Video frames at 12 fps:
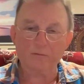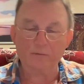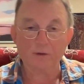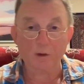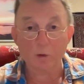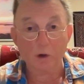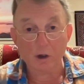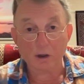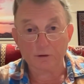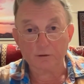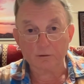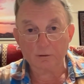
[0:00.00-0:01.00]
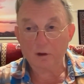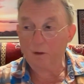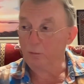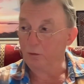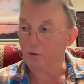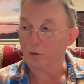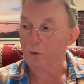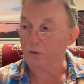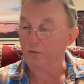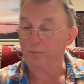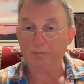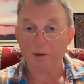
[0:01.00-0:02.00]
They worked, but of
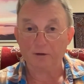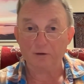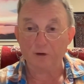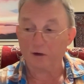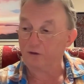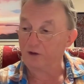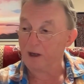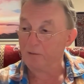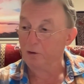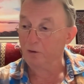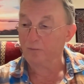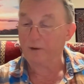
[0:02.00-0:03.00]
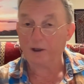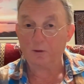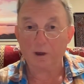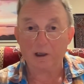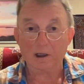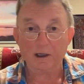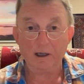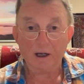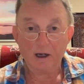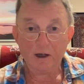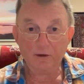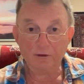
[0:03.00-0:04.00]
course, better drugs came along very quickly,
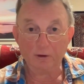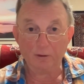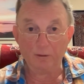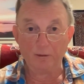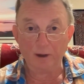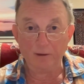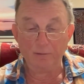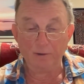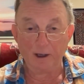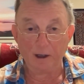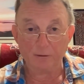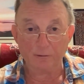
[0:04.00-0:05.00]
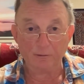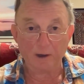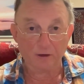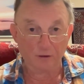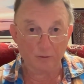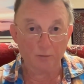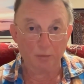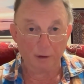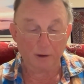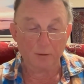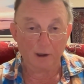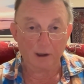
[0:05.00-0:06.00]
so they fell out of fashion
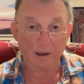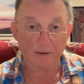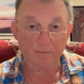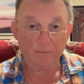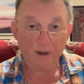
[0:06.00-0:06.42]
pretty quickly.